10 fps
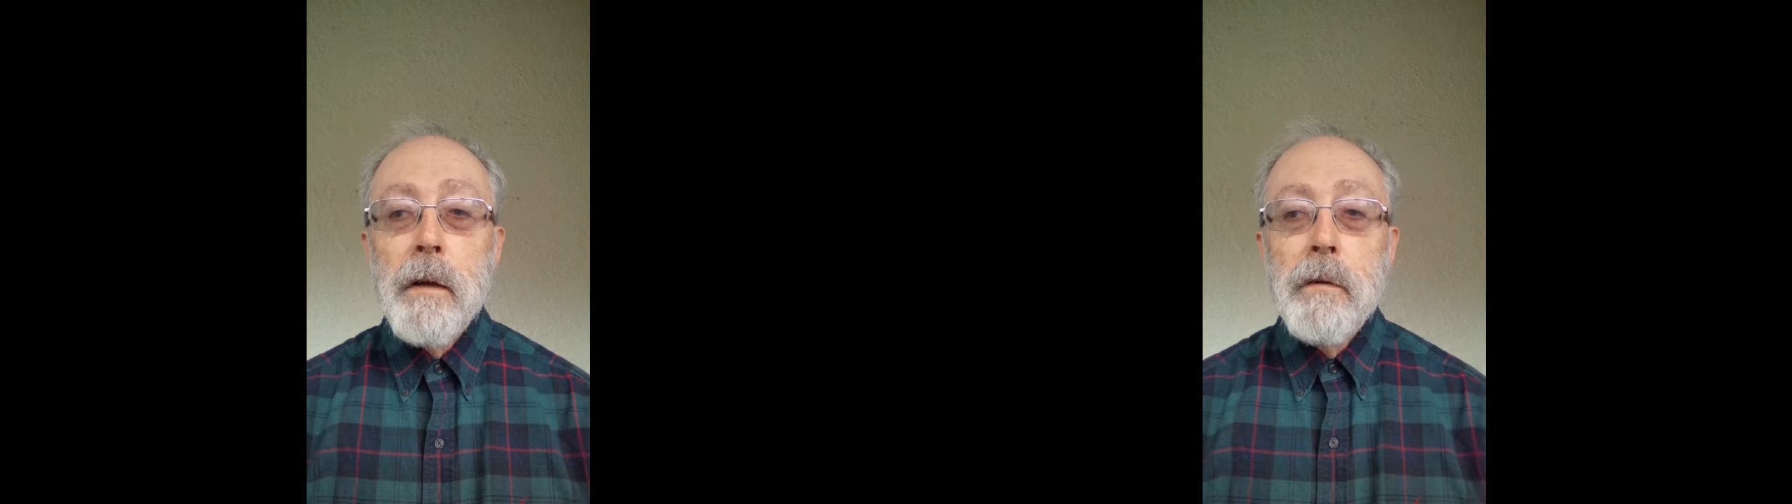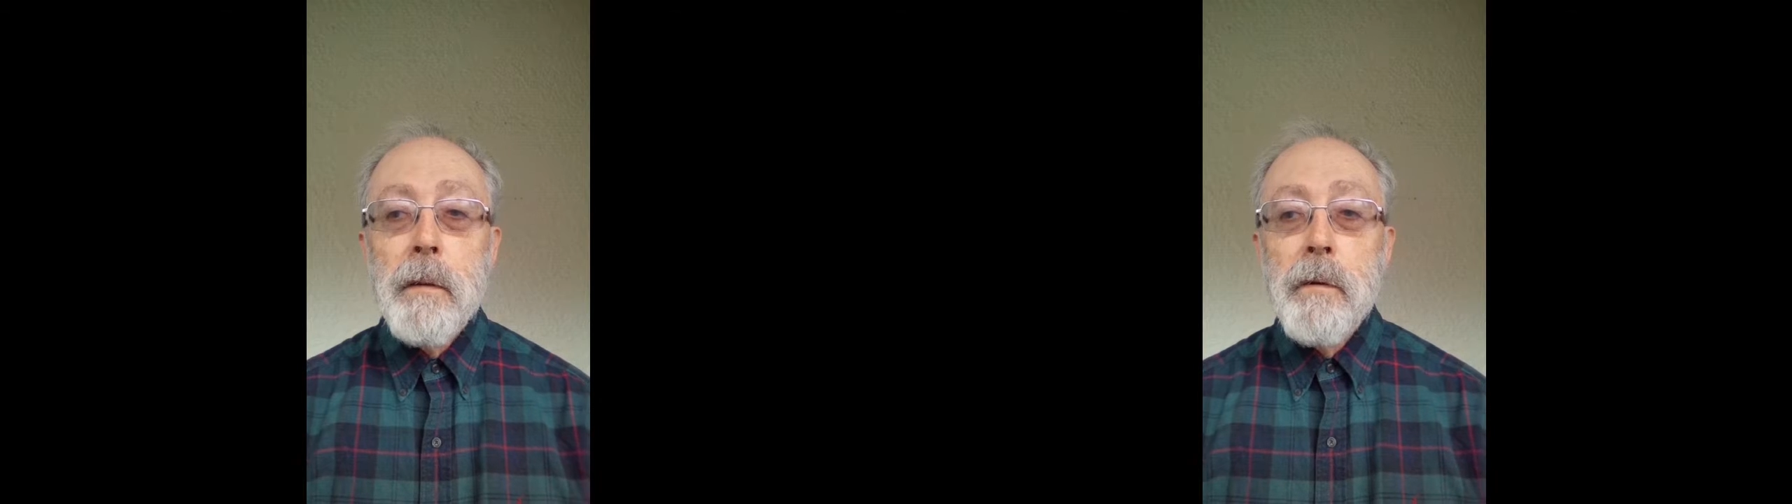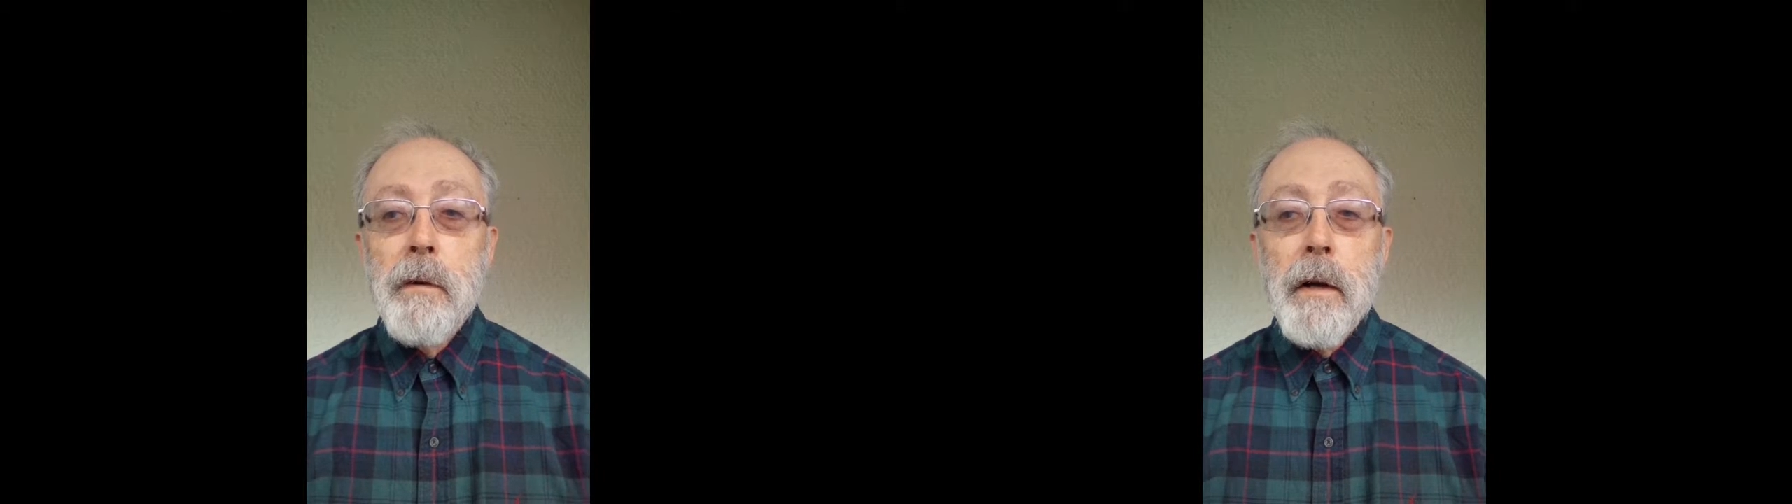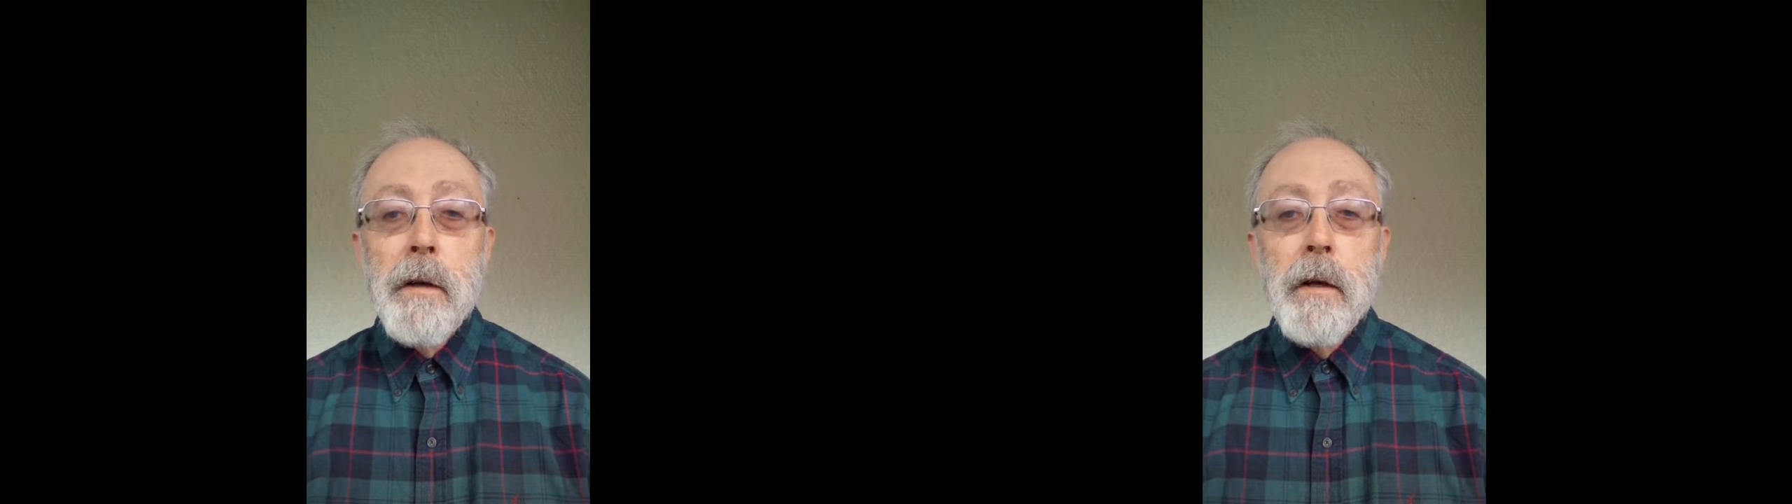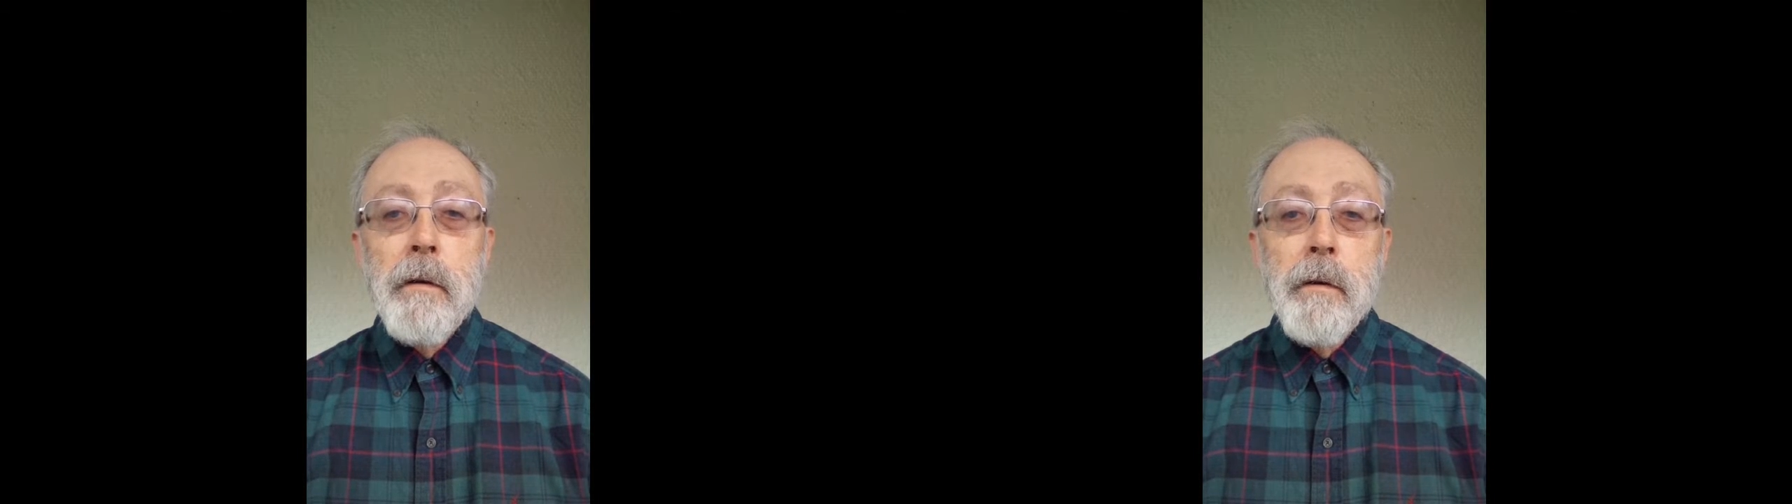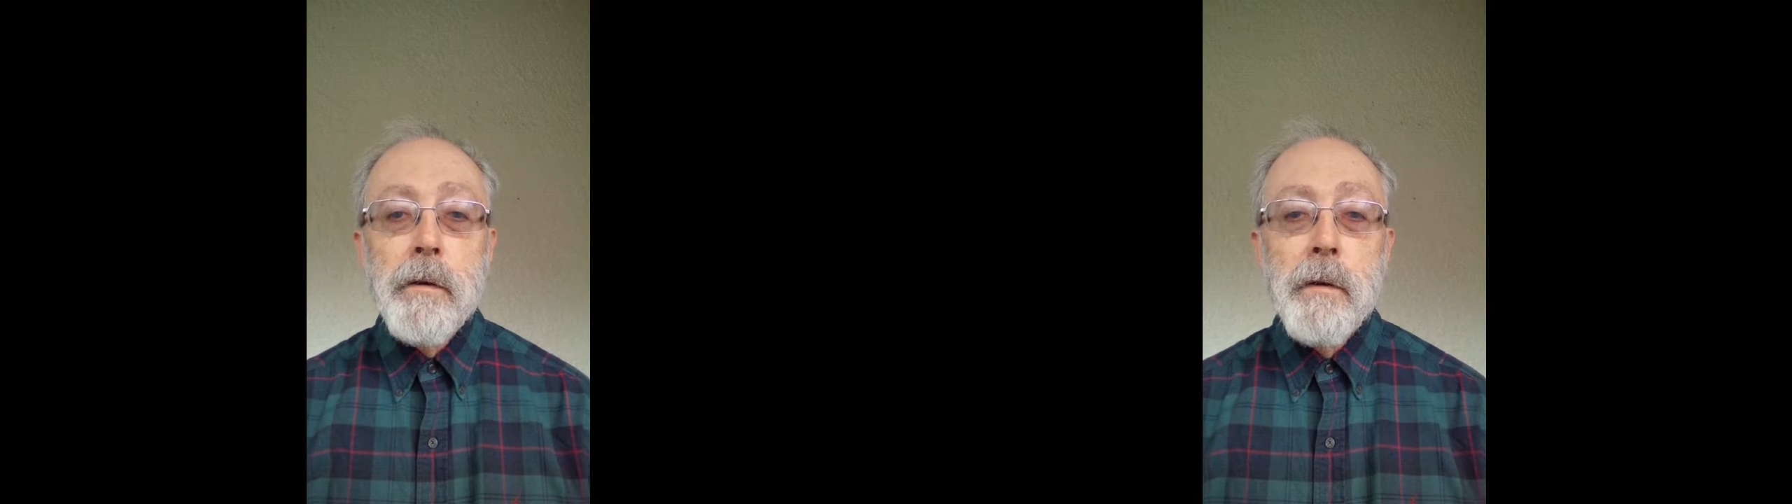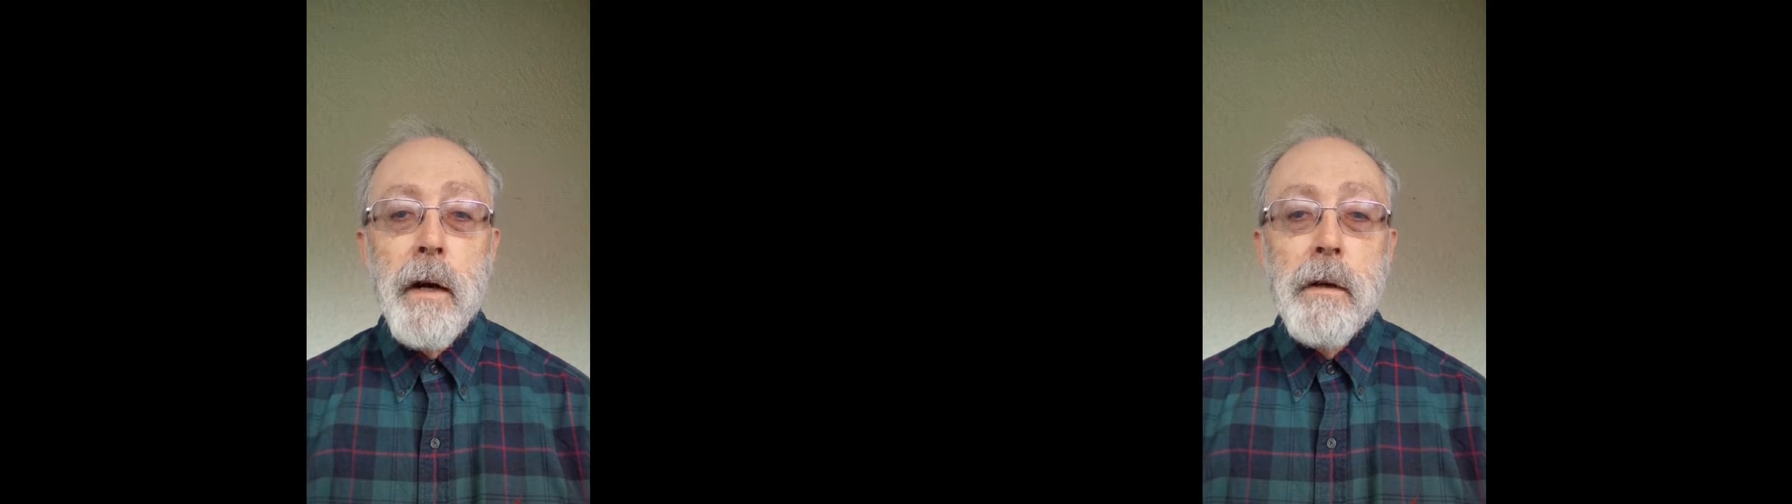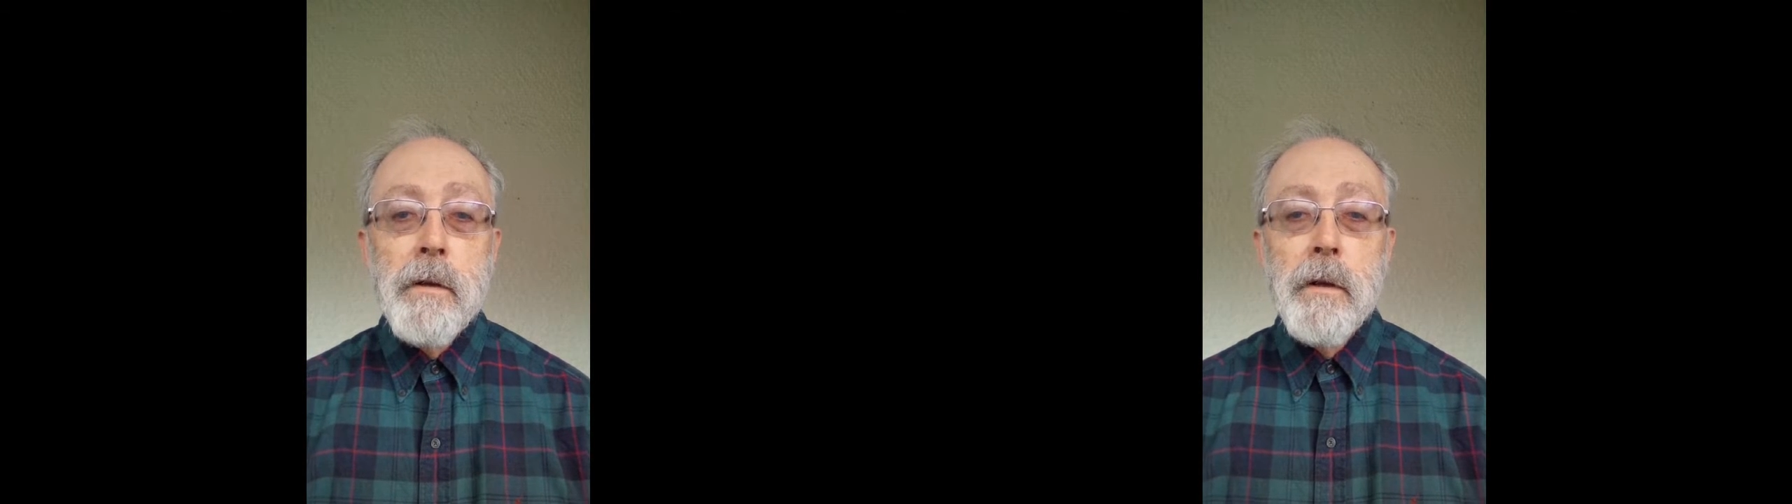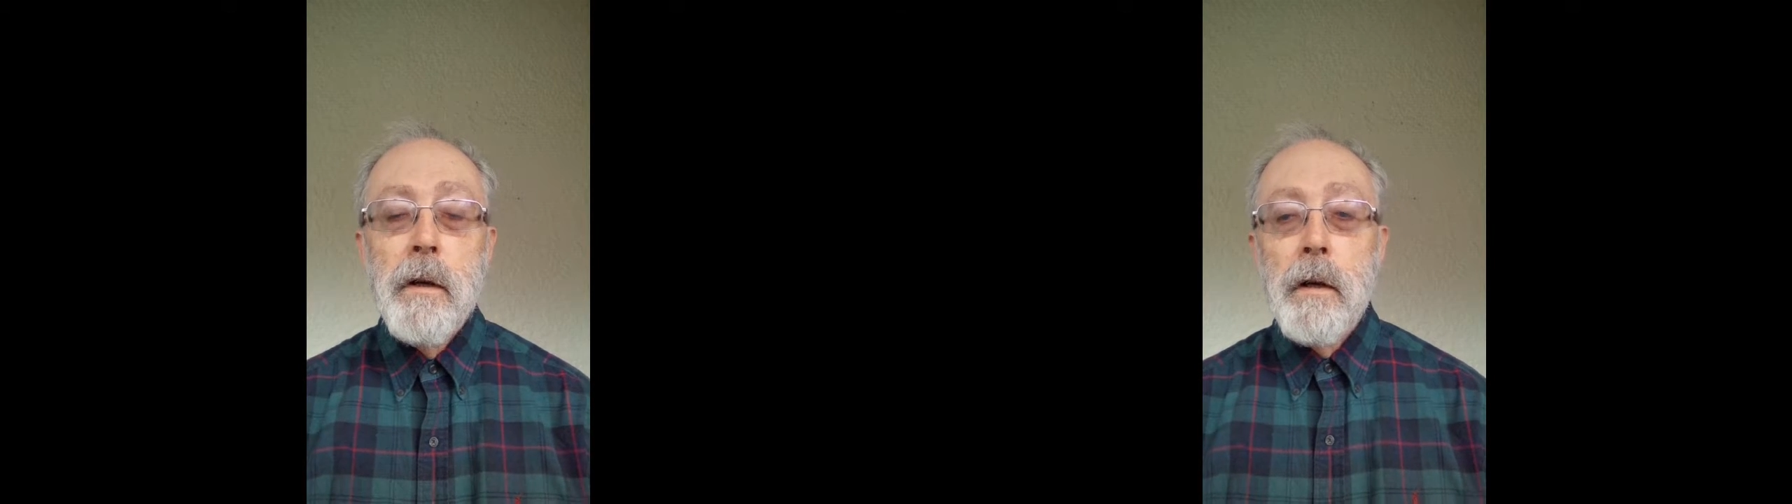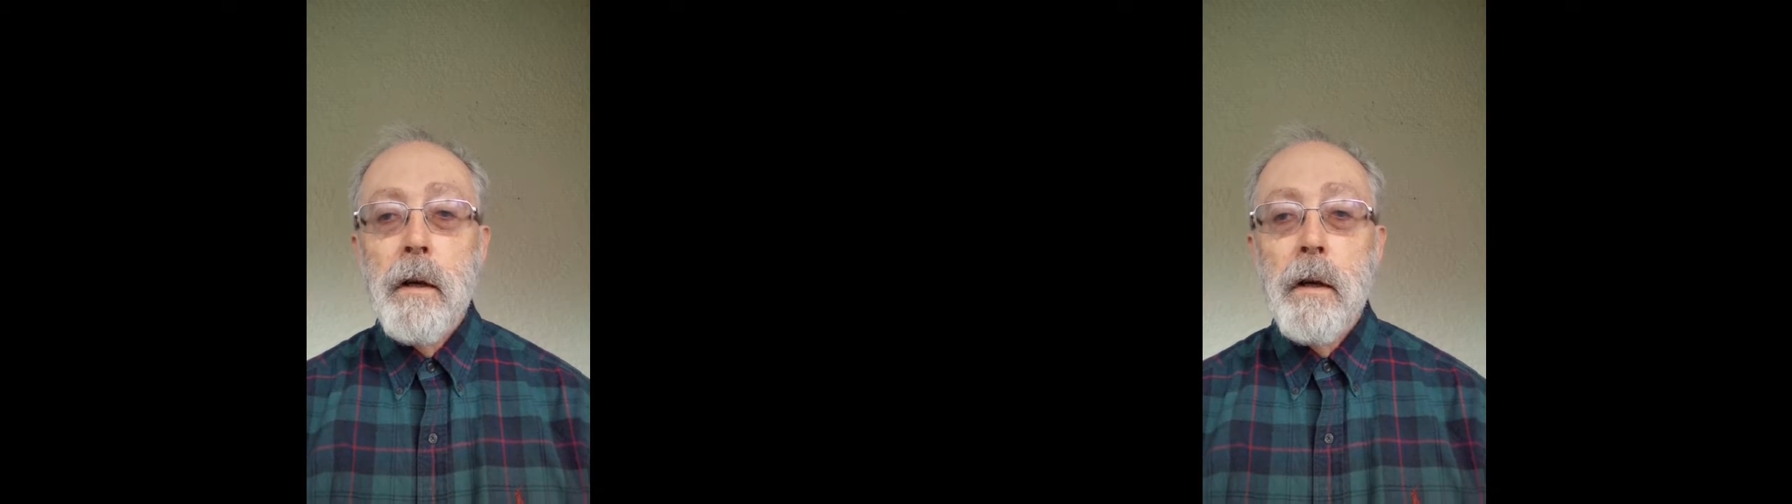can seem threatening or strange